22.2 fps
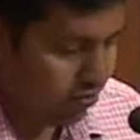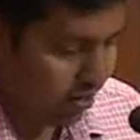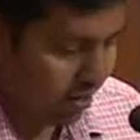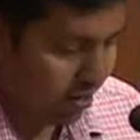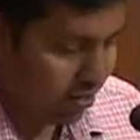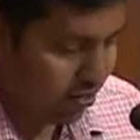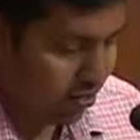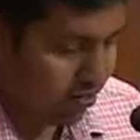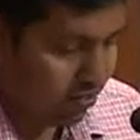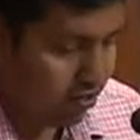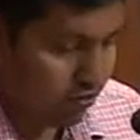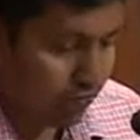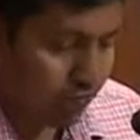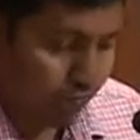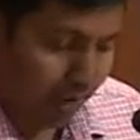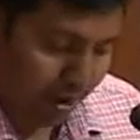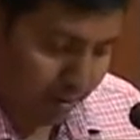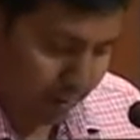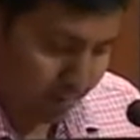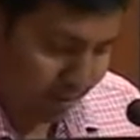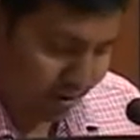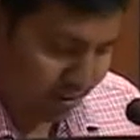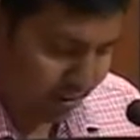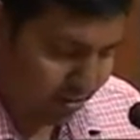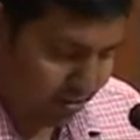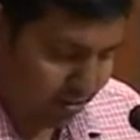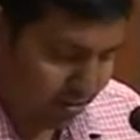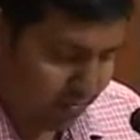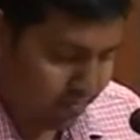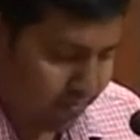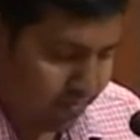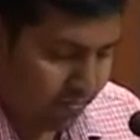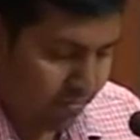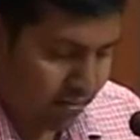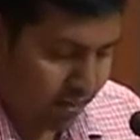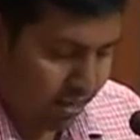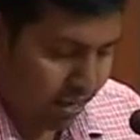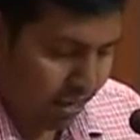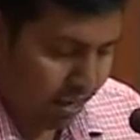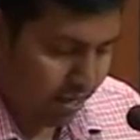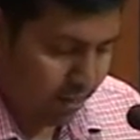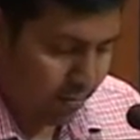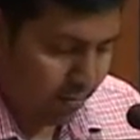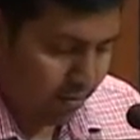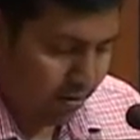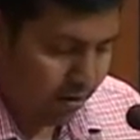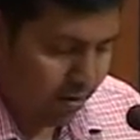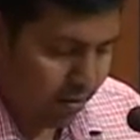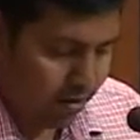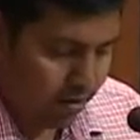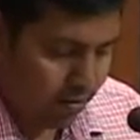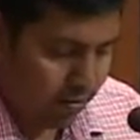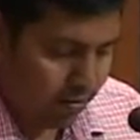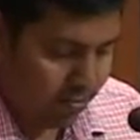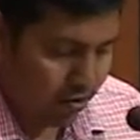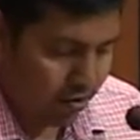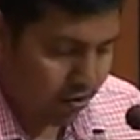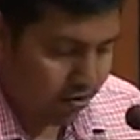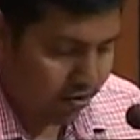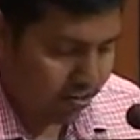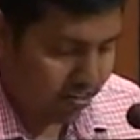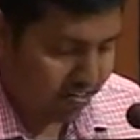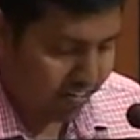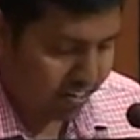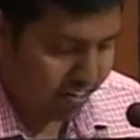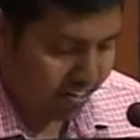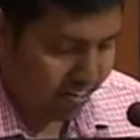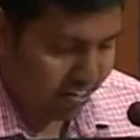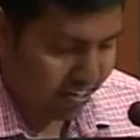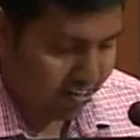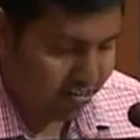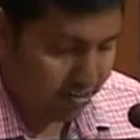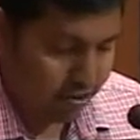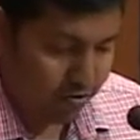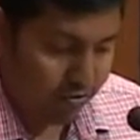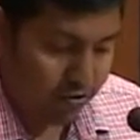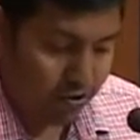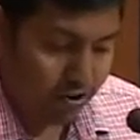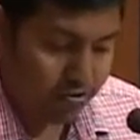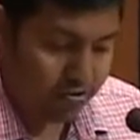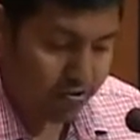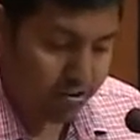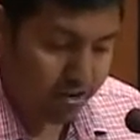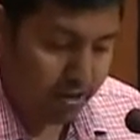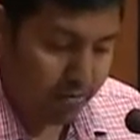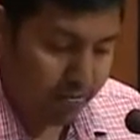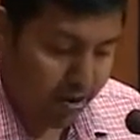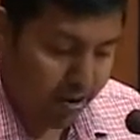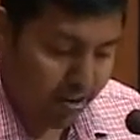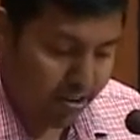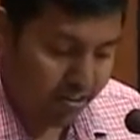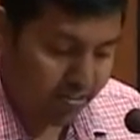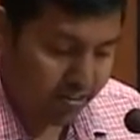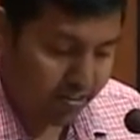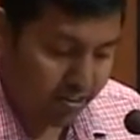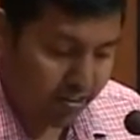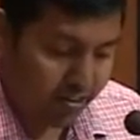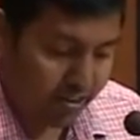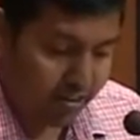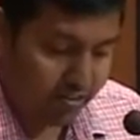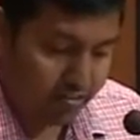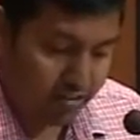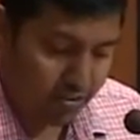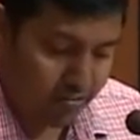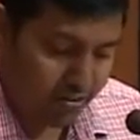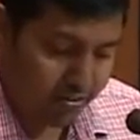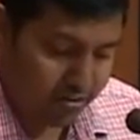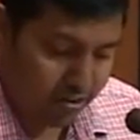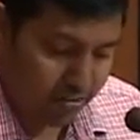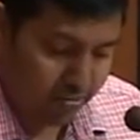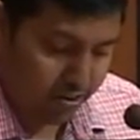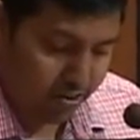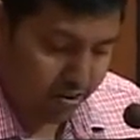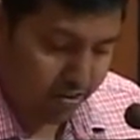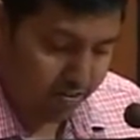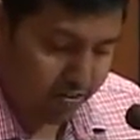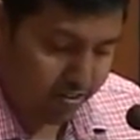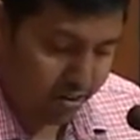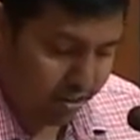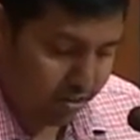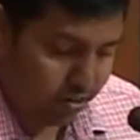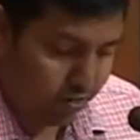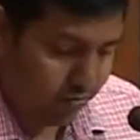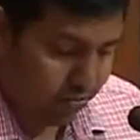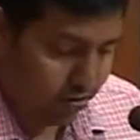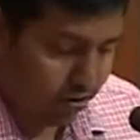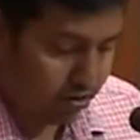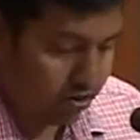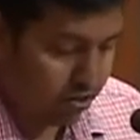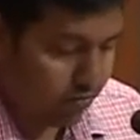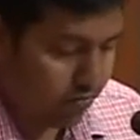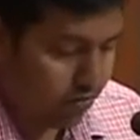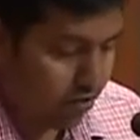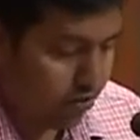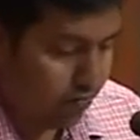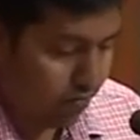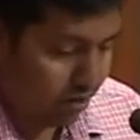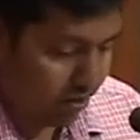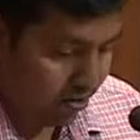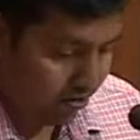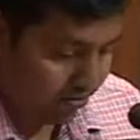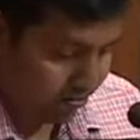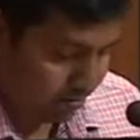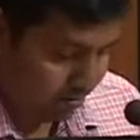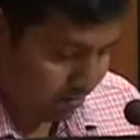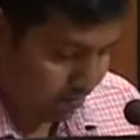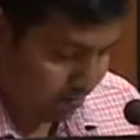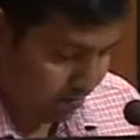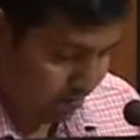psychology of primates, animal molecular genetics, evolutionary biology, conservation biology, and the philosophy of biology.